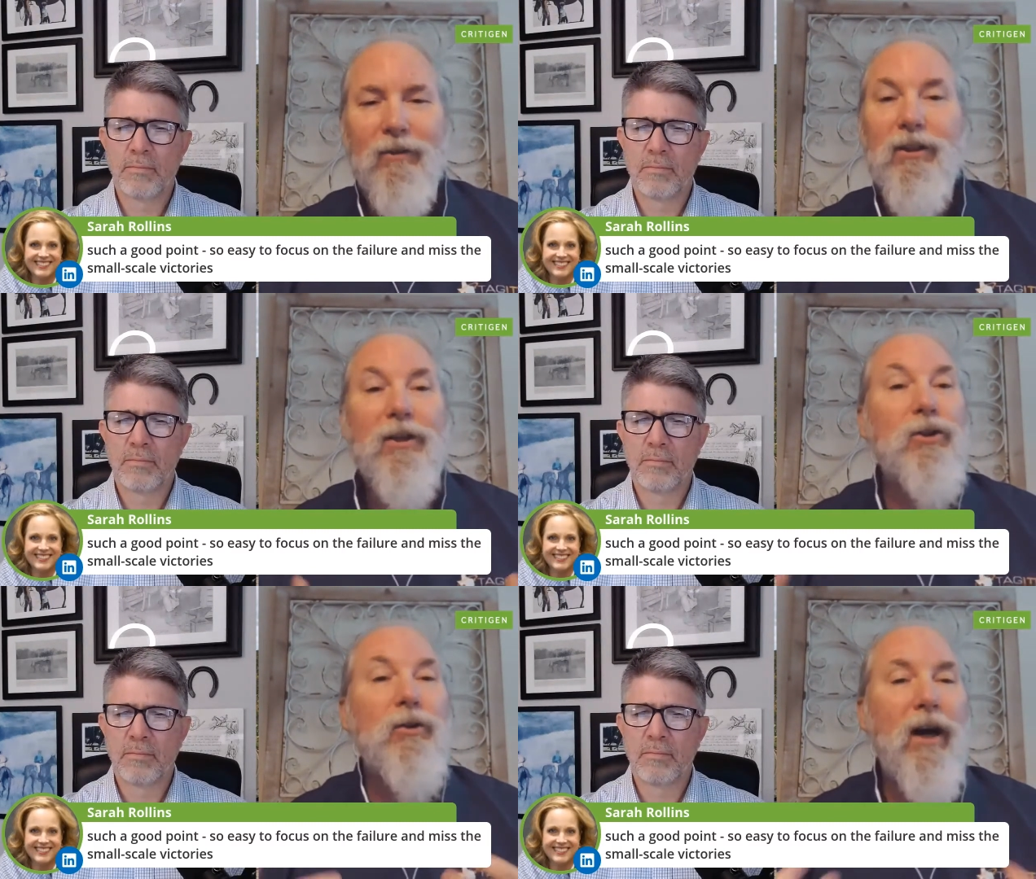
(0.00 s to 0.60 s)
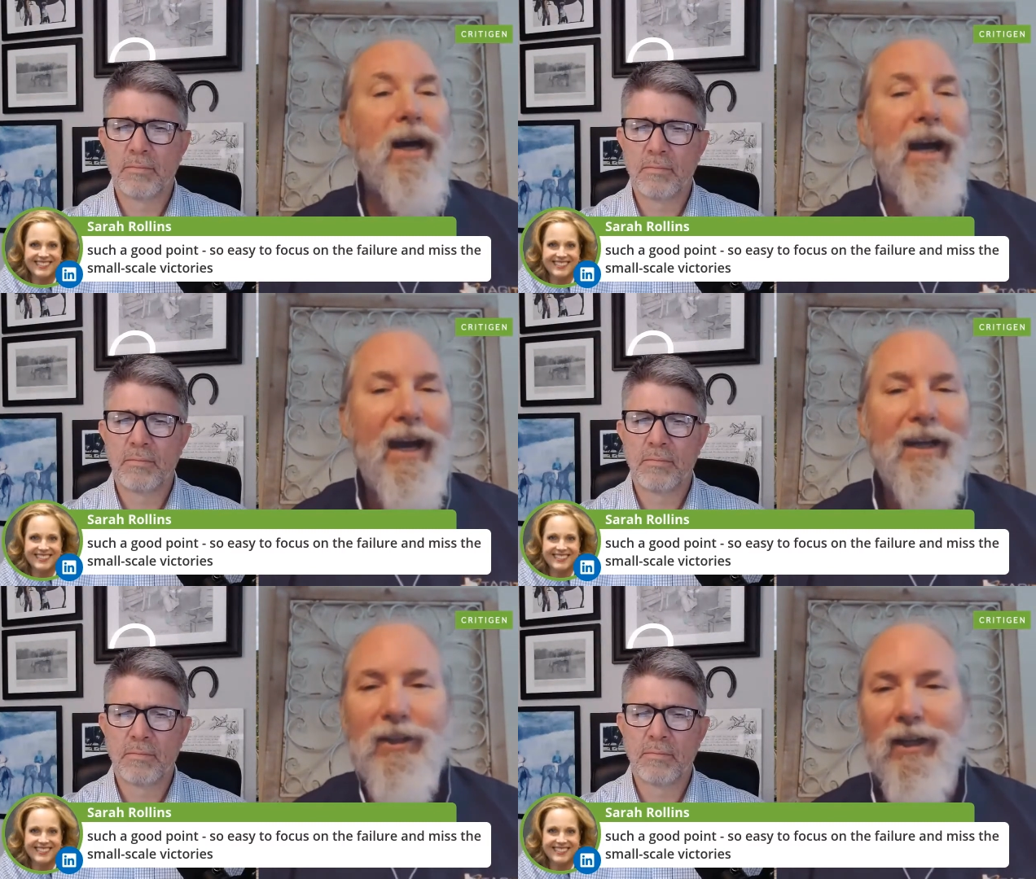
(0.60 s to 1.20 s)
Speaker 1: I was going to try
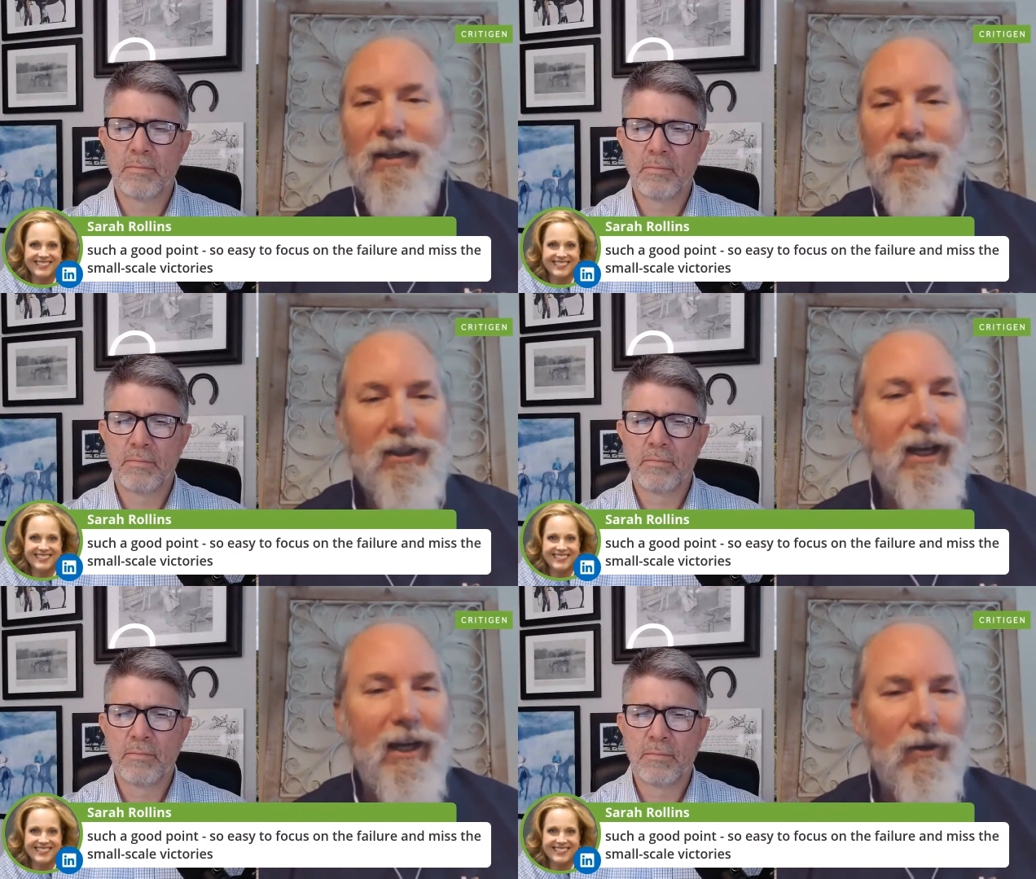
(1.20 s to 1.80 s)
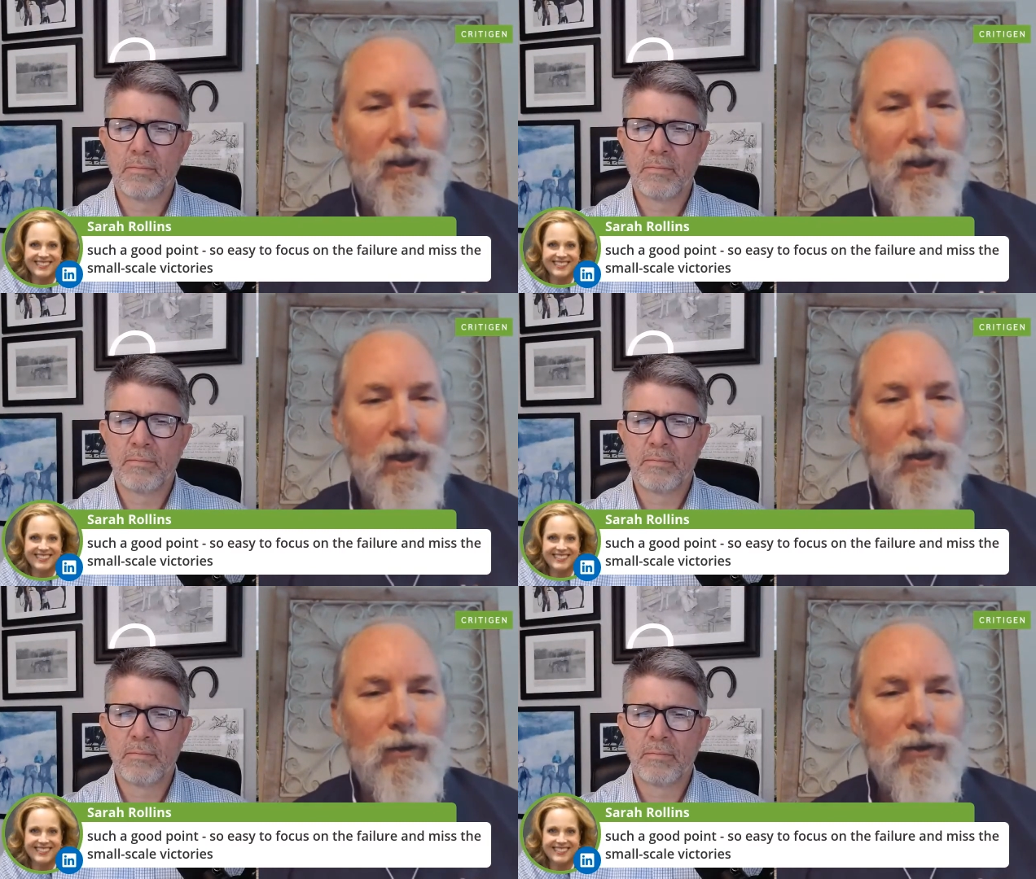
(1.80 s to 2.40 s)
agile and see how it
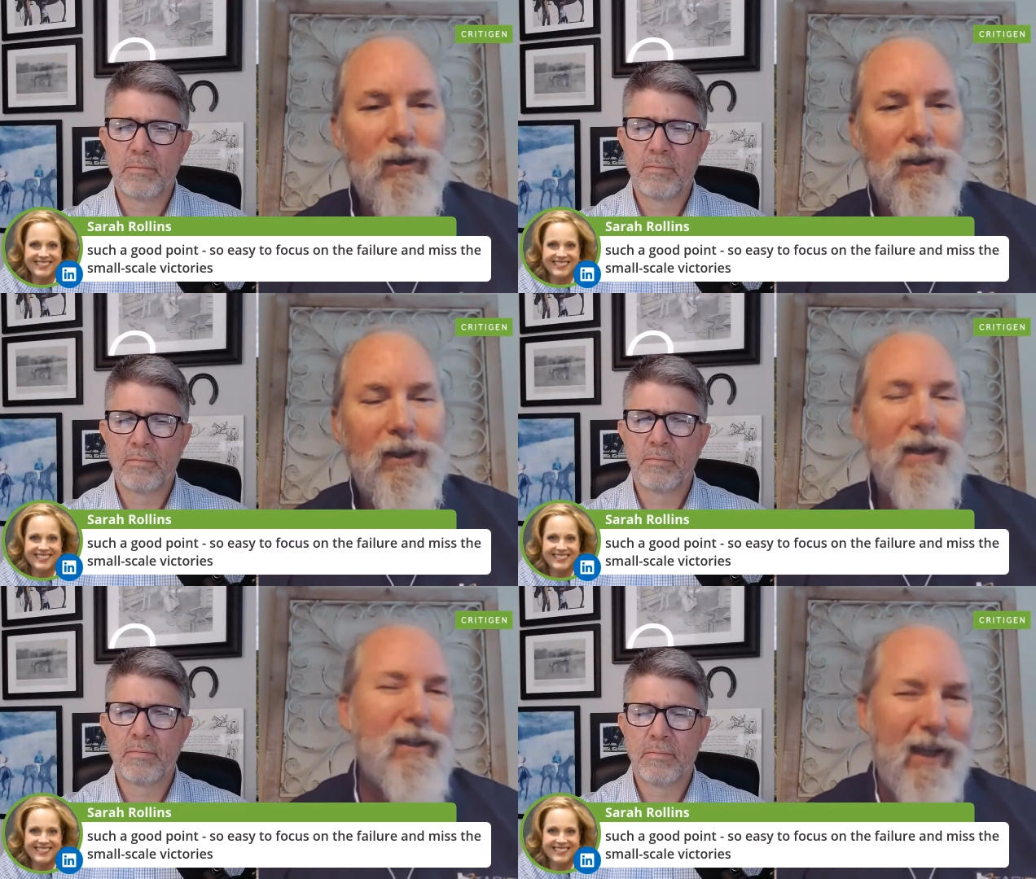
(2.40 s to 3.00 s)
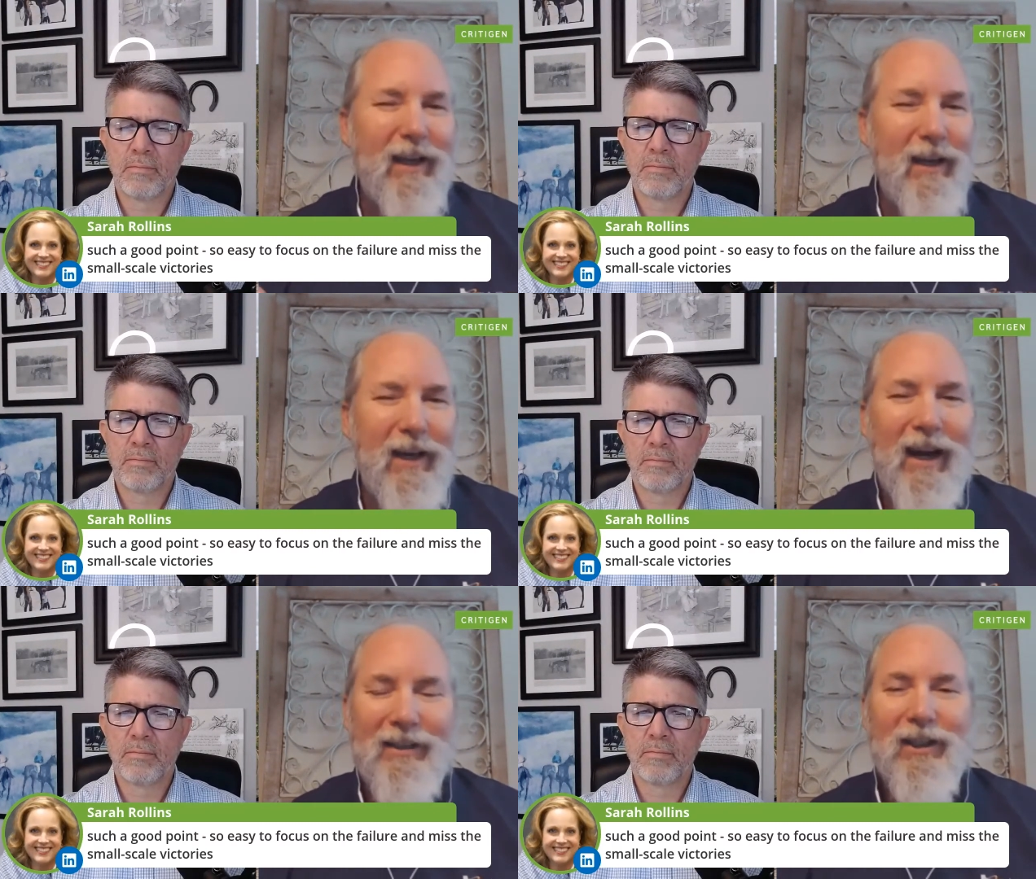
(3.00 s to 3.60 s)
goes. You
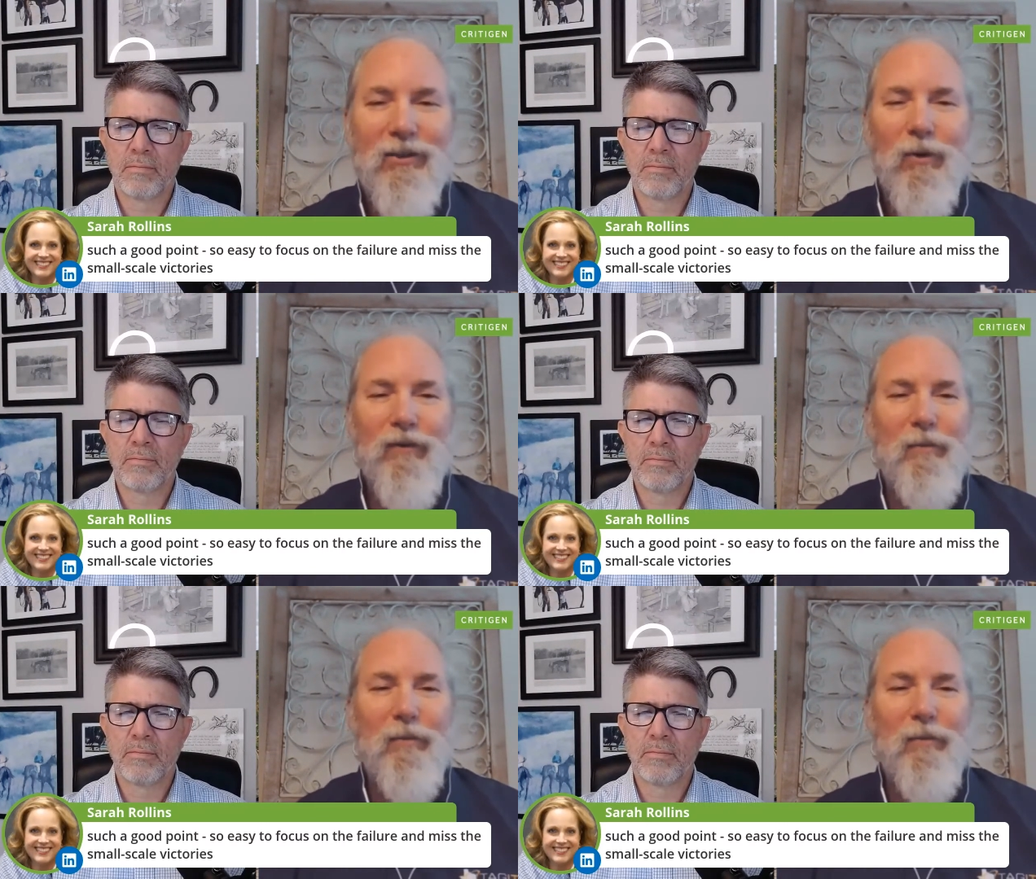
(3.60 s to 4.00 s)
know, agile is